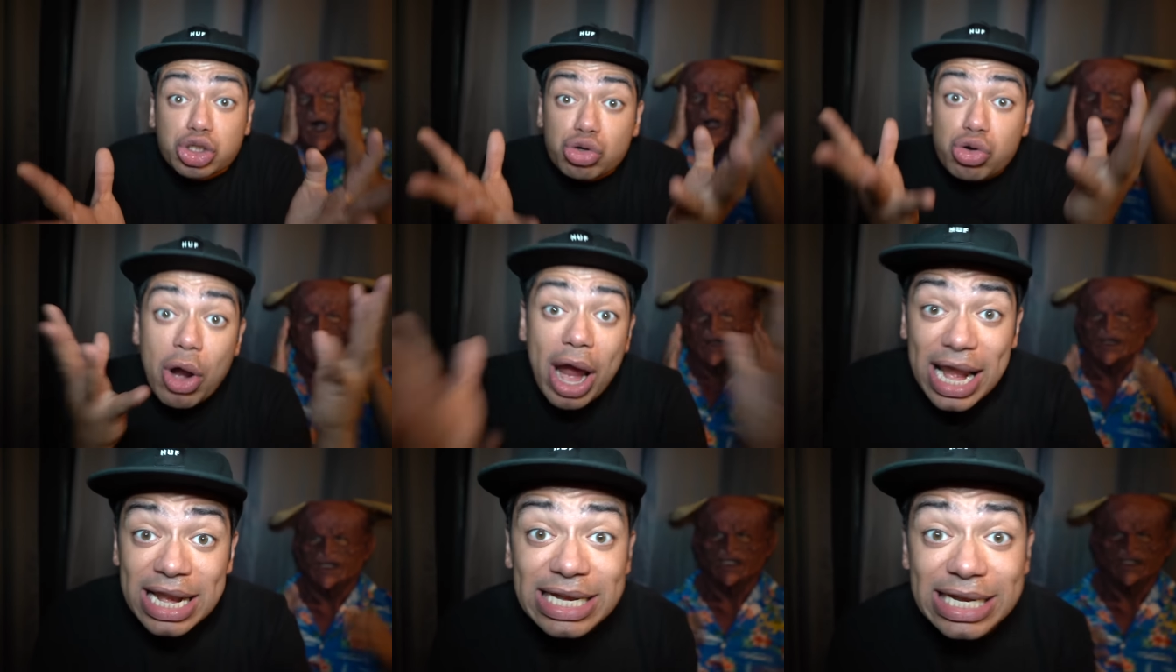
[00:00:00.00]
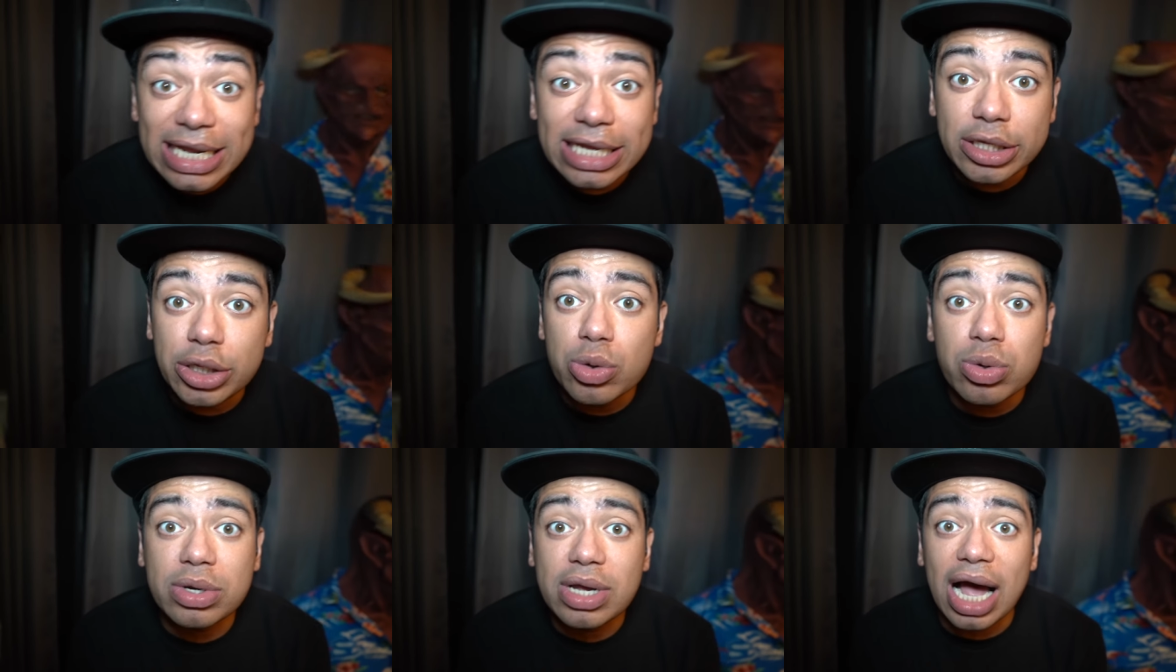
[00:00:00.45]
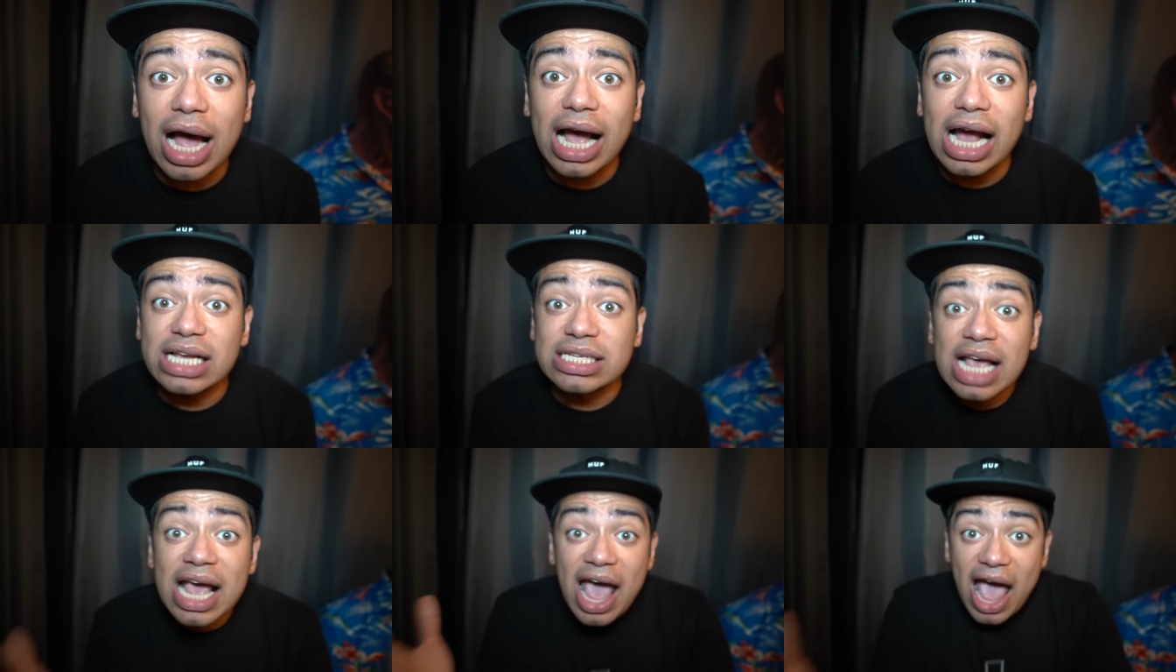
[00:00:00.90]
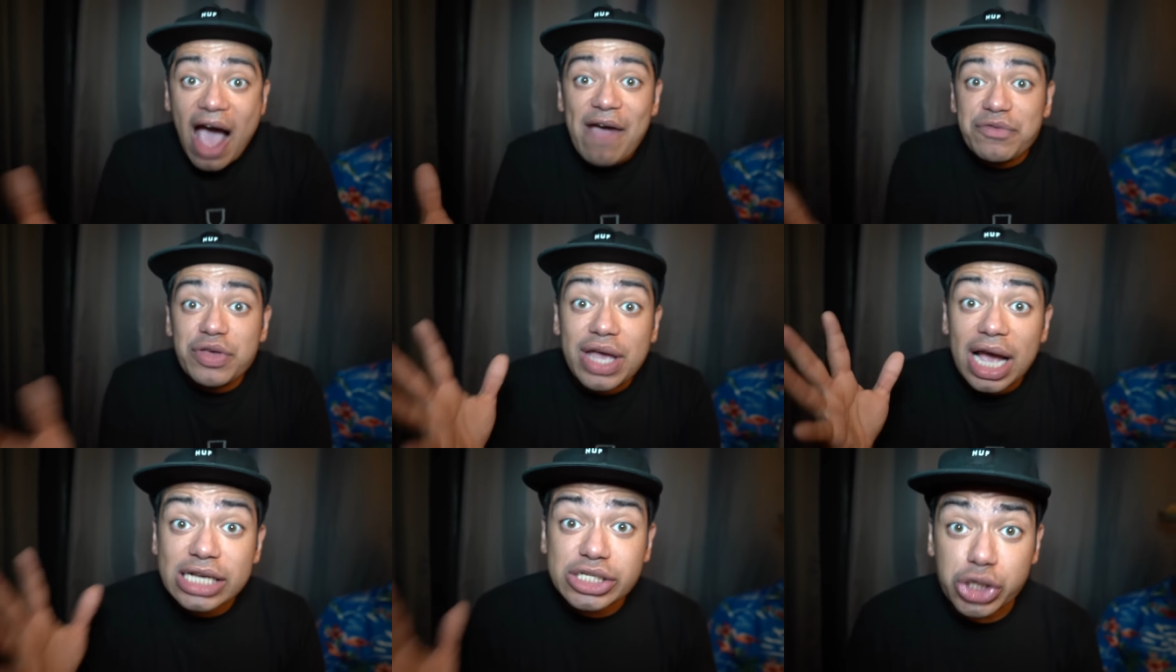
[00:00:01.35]
trending, you guys. Have
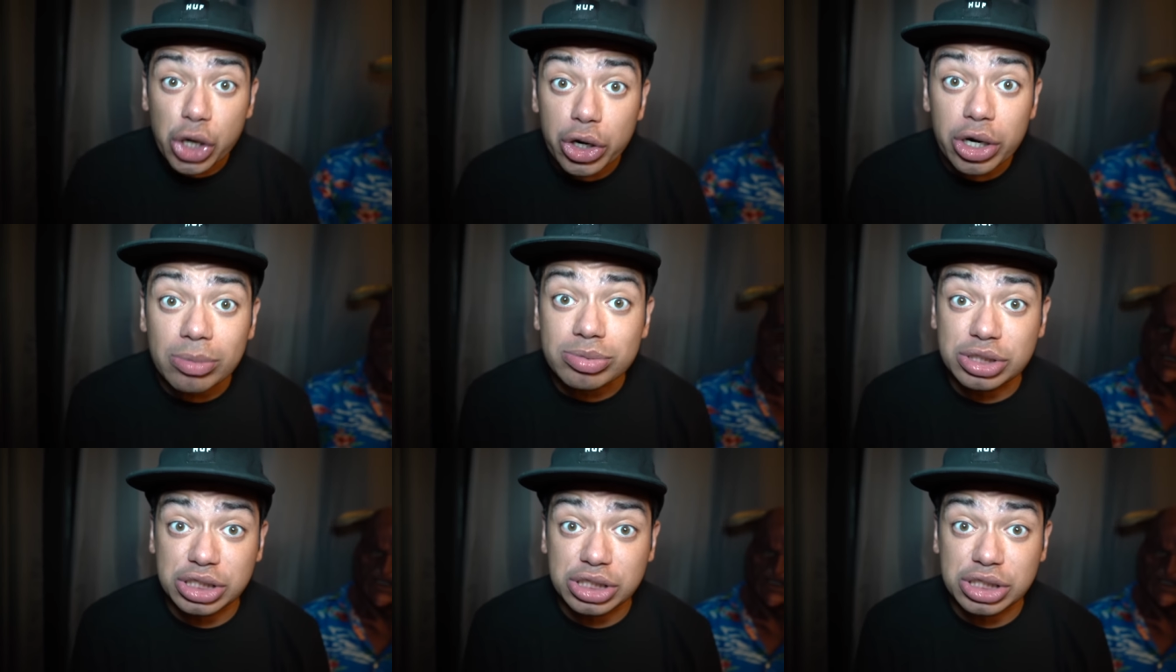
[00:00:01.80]
you guys heard of